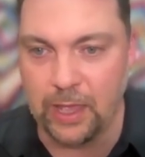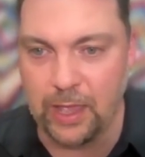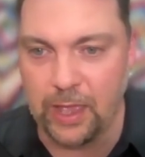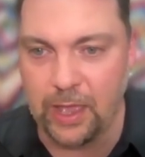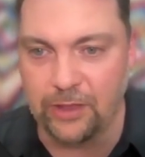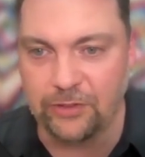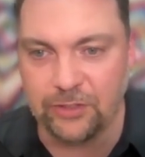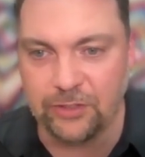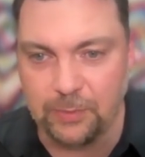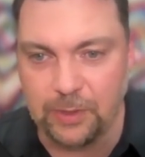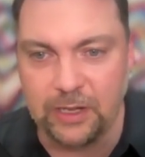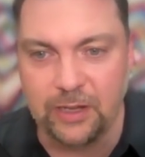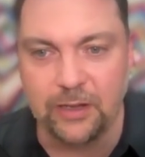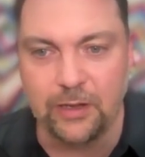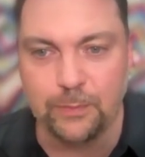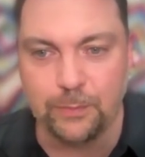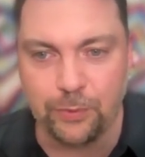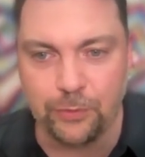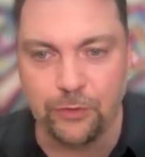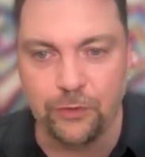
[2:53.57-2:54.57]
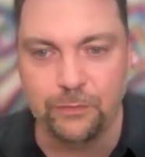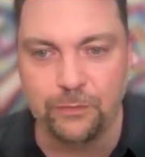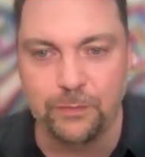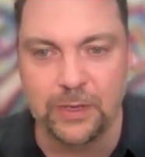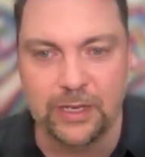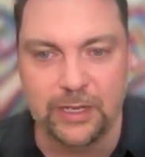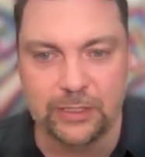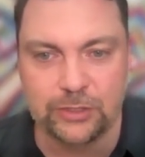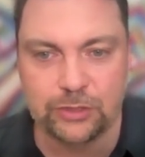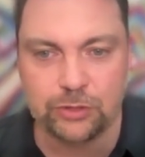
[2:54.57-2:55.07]
estimated improvement
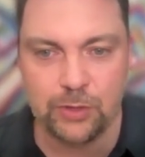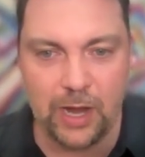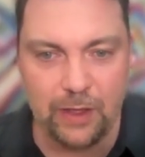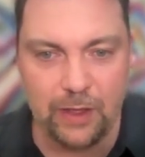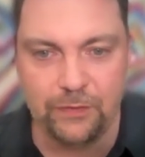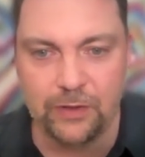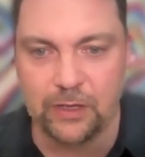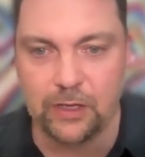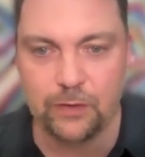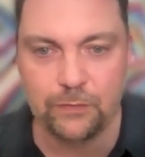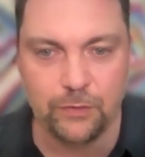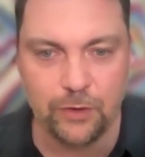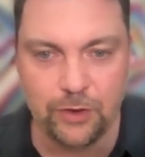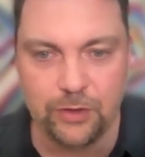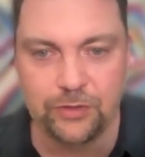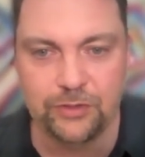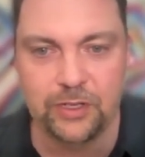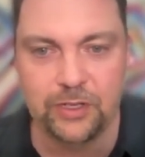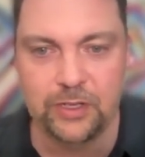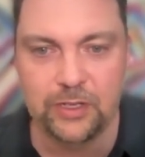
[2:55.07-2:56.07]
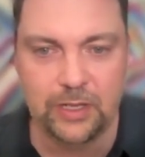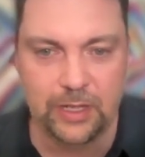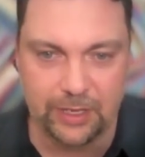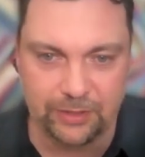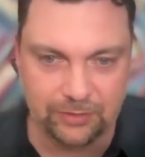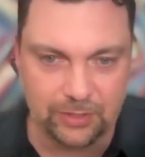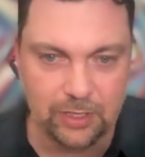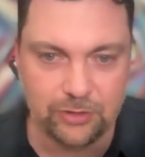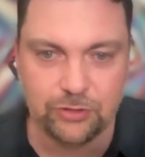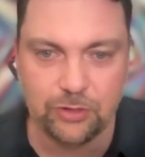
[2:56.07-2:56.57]
in traffic conversion,
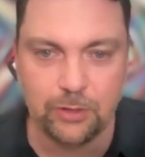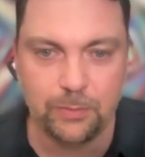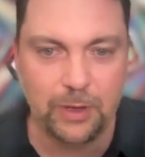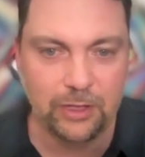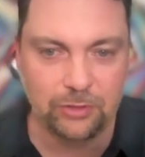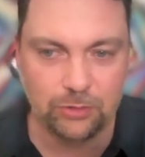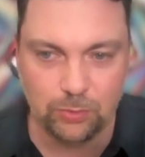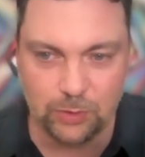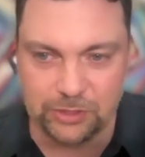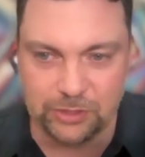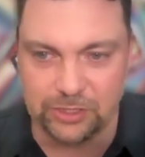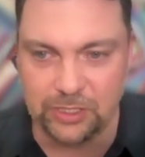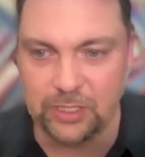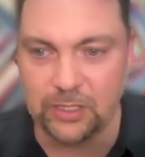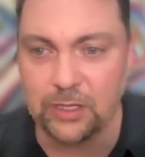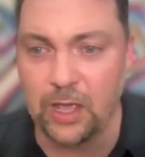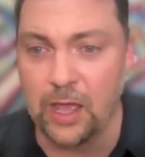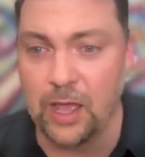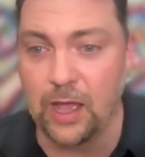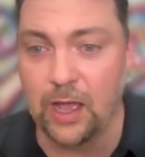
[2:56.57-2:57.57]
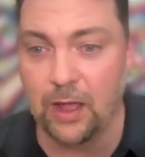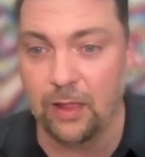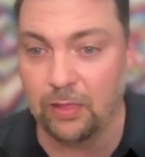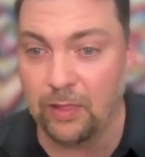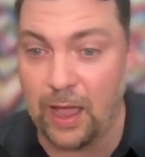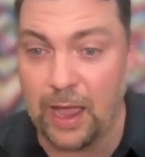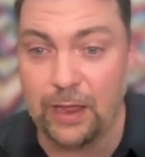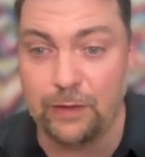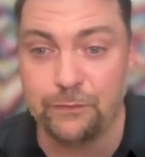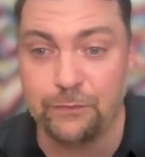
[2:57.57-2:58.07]
etc., by switching a
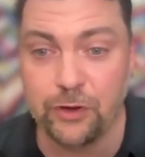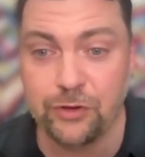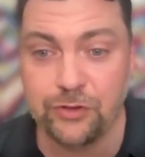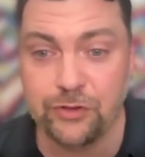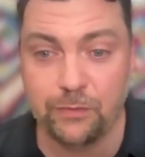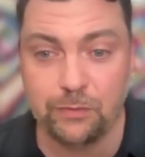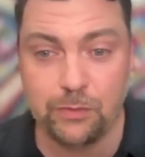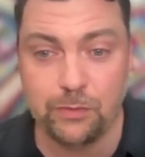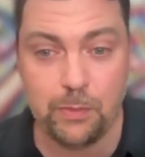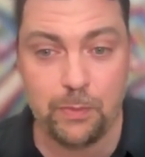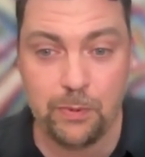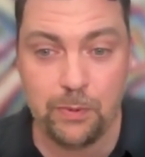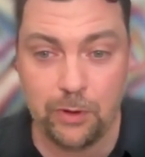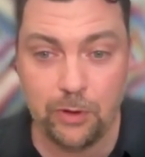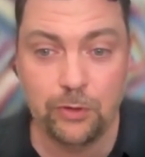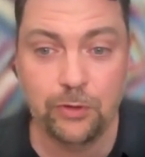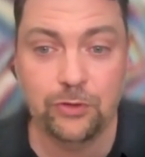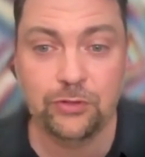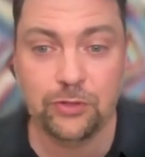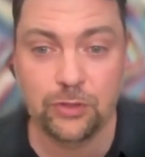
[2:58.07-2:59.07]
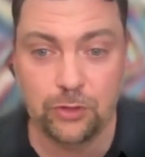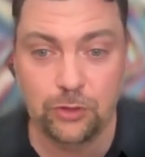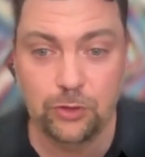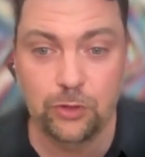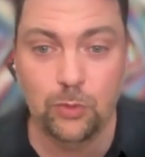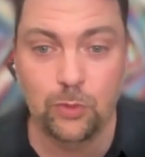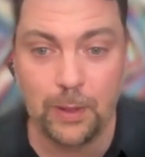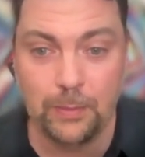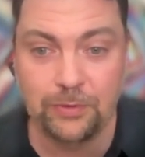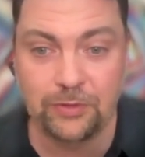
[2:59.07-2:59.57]
live version of the proposed new
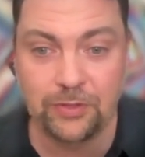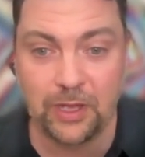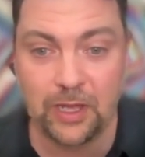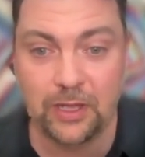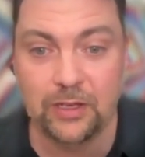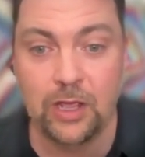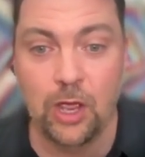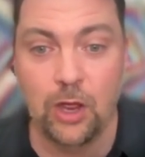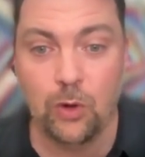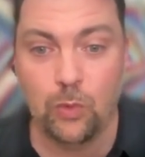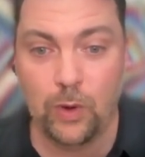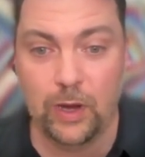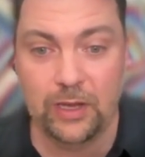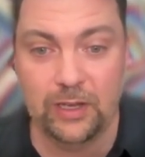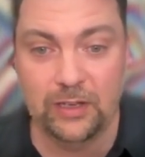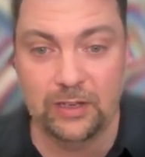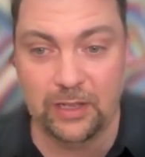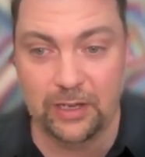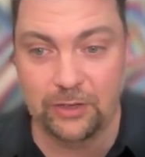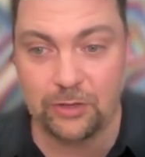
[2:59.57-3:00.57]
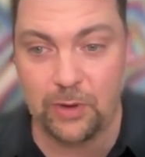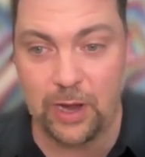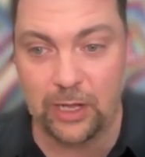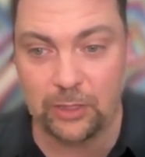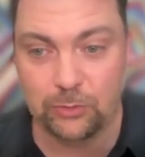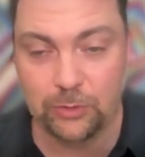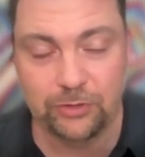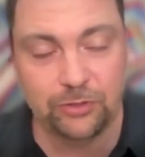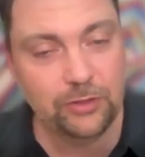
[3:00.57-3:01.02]
website ready to interact with.